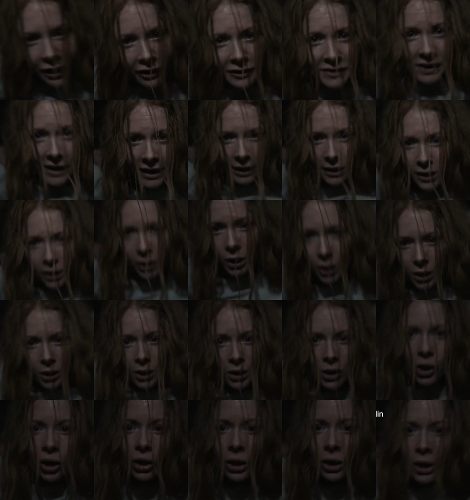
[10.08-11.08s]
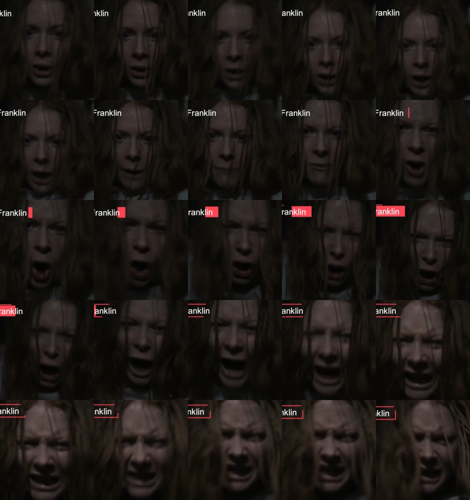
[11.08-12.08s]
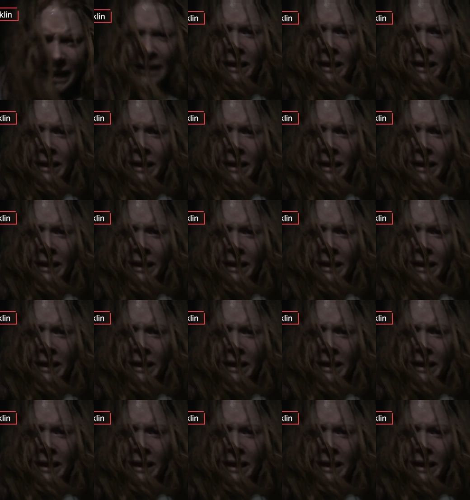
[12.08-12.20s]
Franklin. She is in the mental